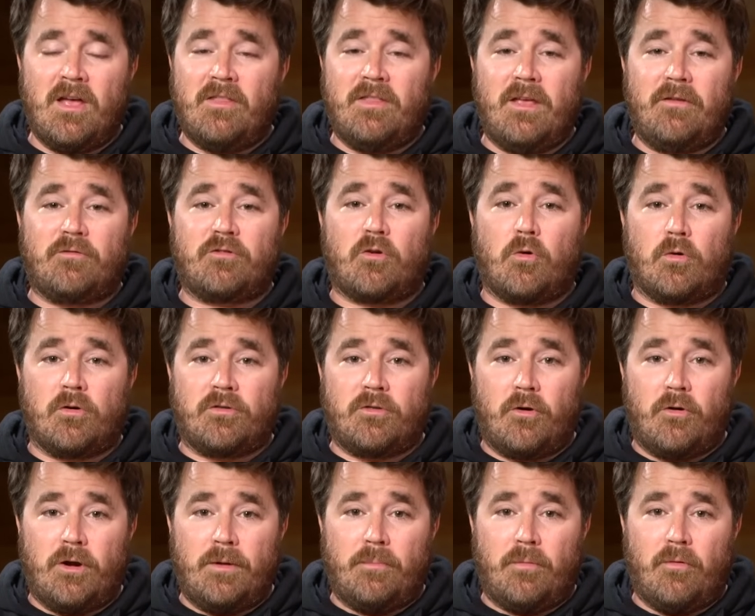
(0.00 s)
They've scored
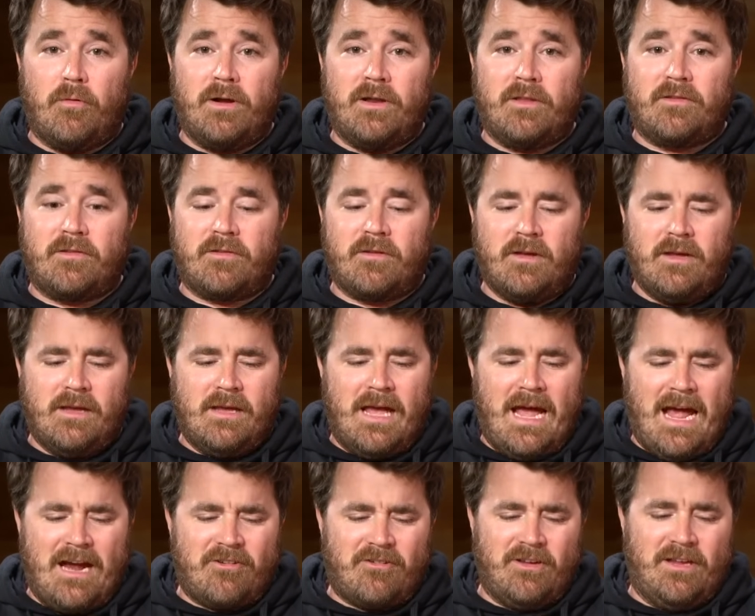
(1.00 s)
30 points.
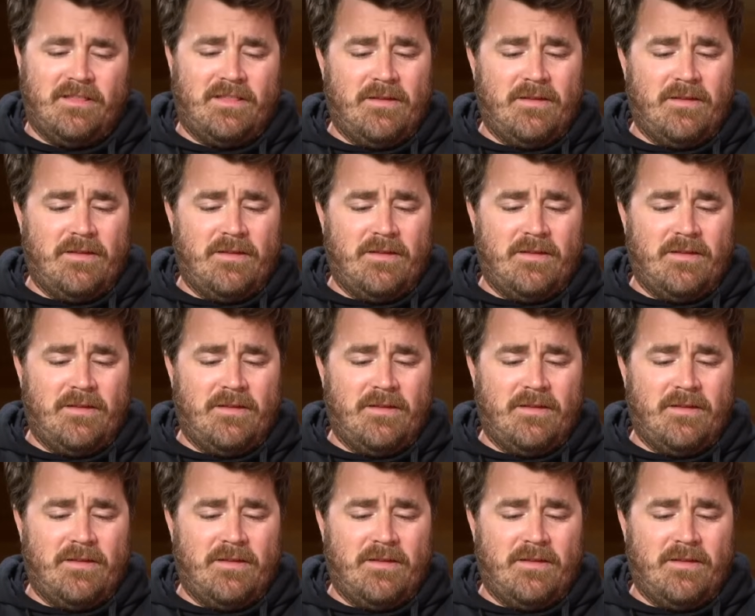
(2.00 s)
Actually,